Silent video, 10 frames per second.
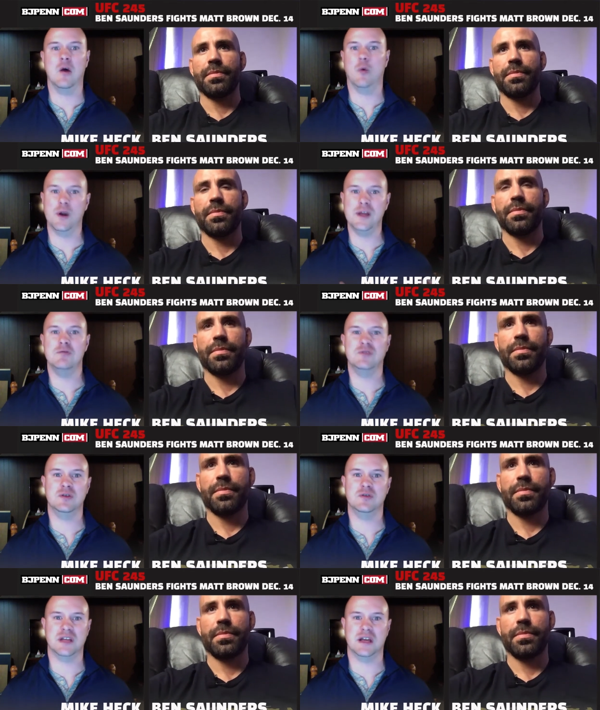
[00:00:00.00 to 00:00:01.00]
Speaker 1: What do you do
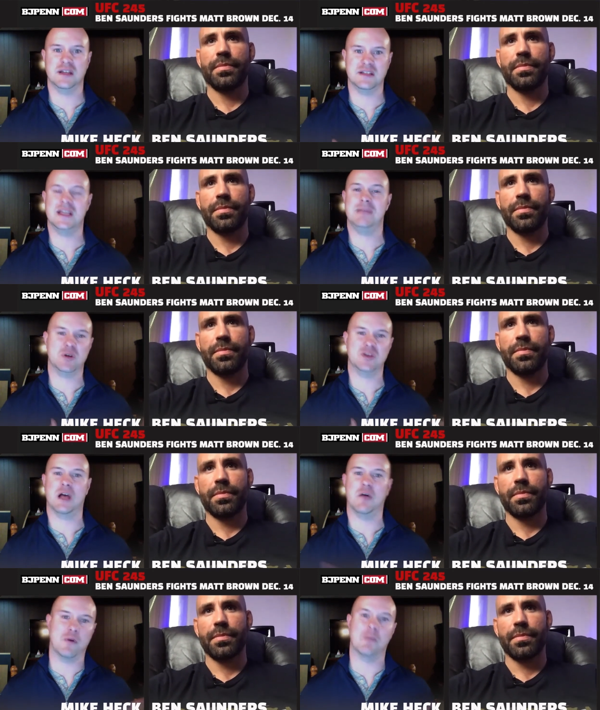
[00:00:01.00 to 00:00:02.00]
to, to keep yourself
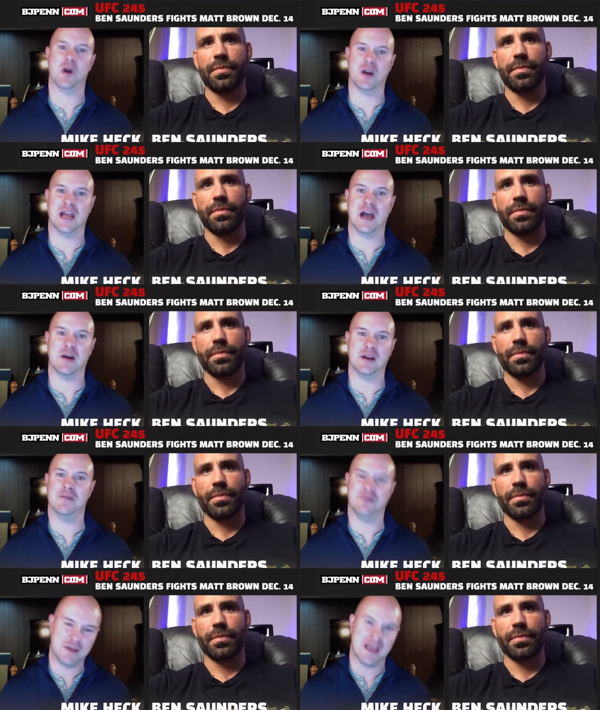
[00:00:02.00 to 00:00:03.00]
from burning out? And if you
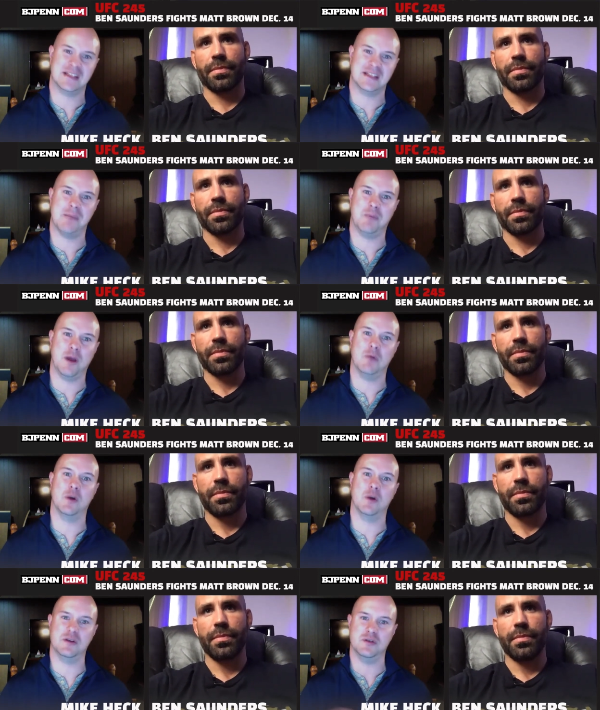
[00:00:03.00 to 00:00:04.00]
get to that point, what do
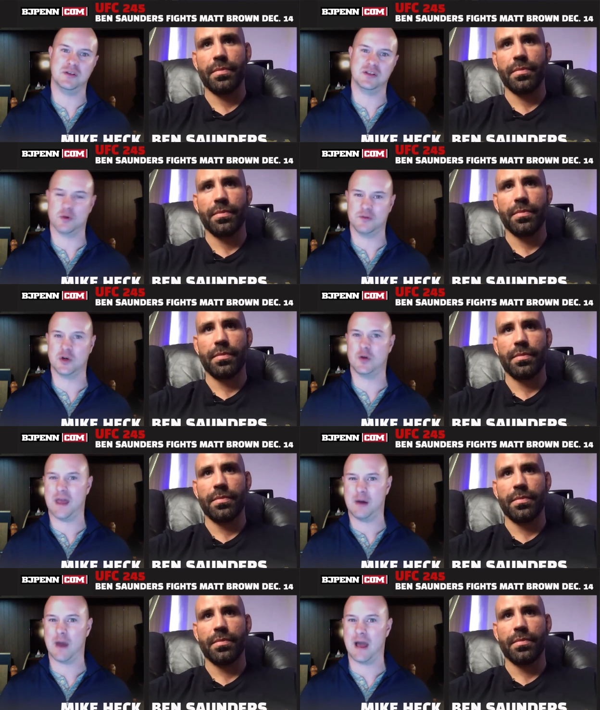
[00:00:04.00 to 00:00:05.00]
you do to sort of turn that
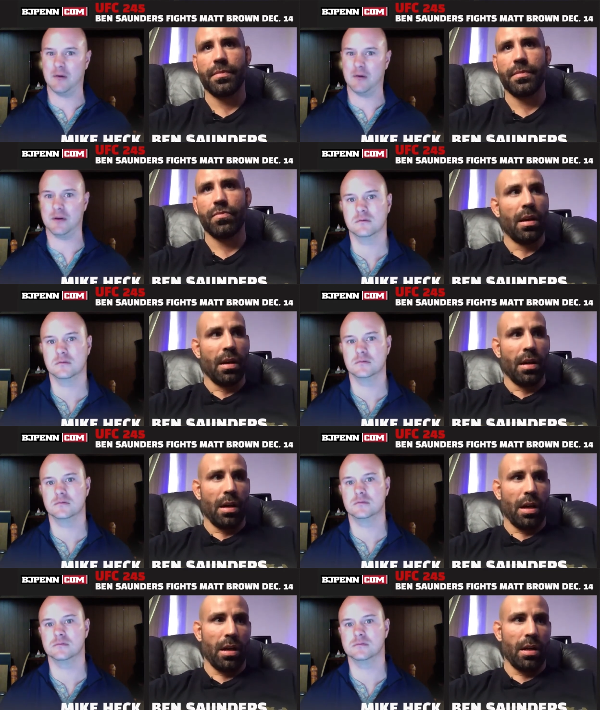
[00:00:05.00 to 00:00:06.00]
around?
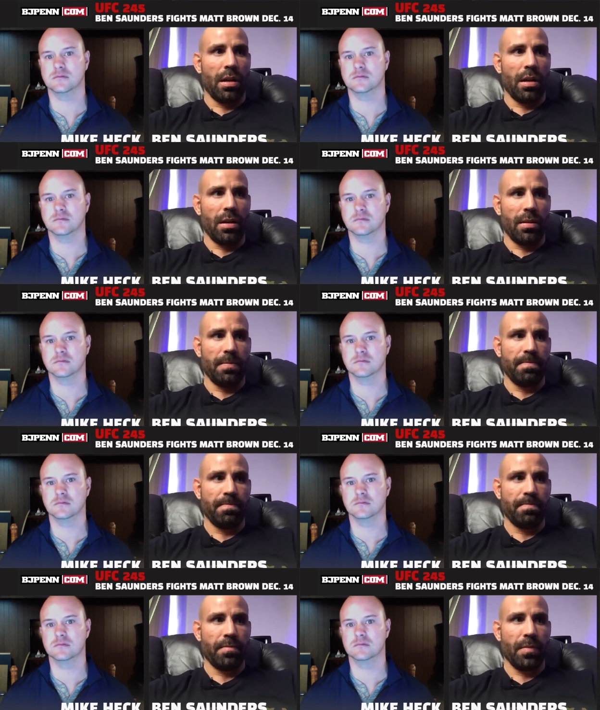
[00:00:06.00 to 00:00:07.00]
Speaker 2: Um,
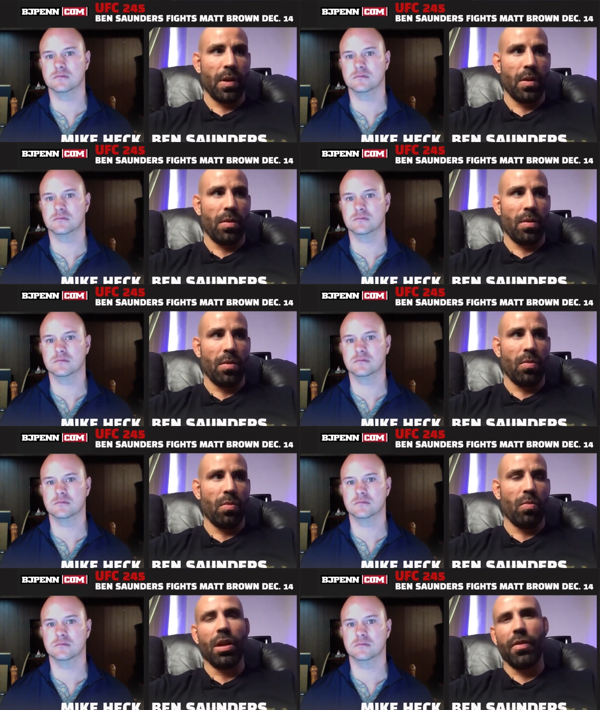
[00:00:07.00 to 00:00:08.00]

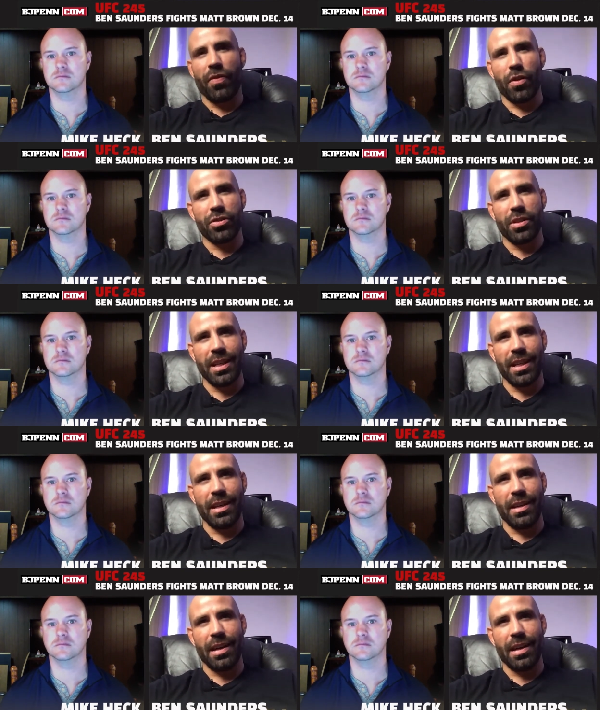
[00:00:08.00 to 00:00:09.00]
well,
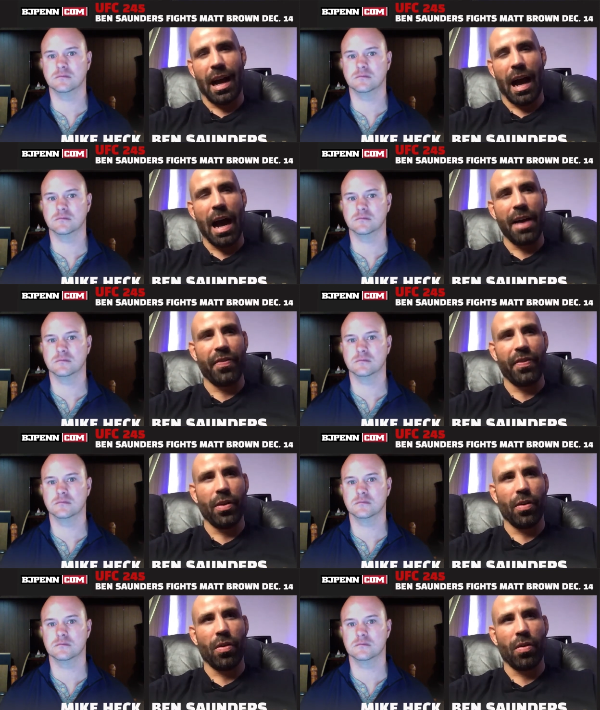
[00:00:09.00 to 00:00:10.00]
unfortunately, I
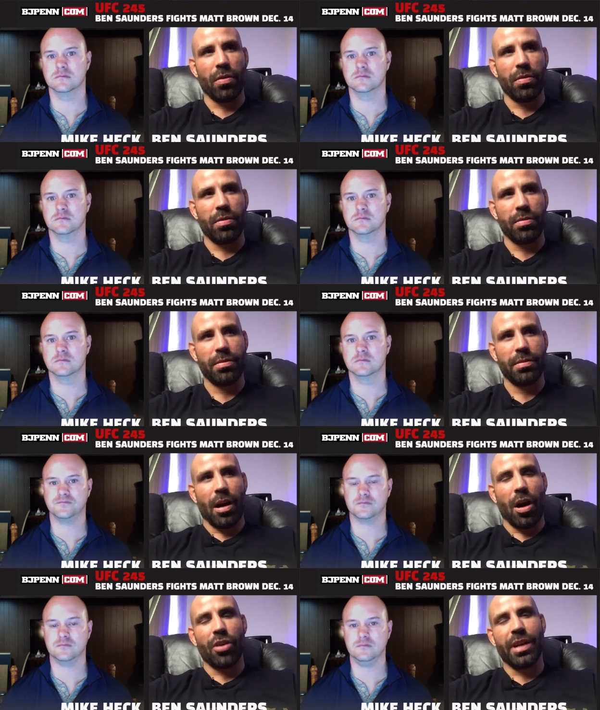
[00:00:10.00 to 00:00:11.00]
feel
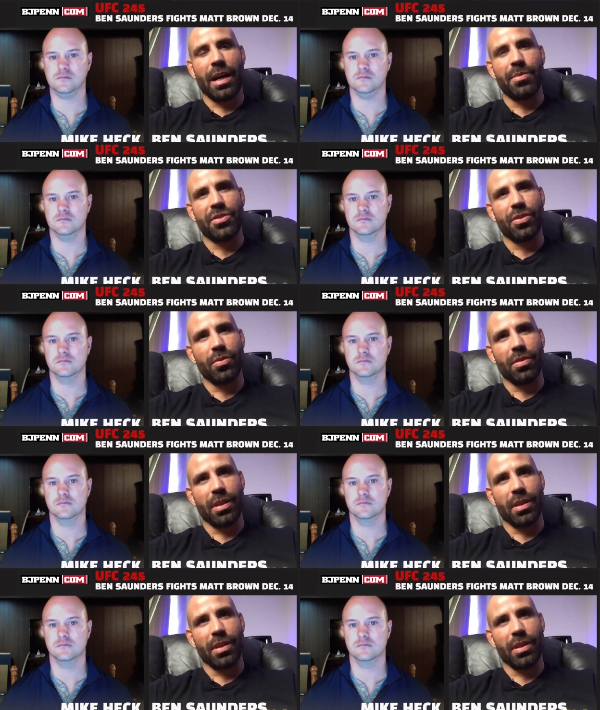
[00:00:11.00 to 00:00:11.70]
our time is so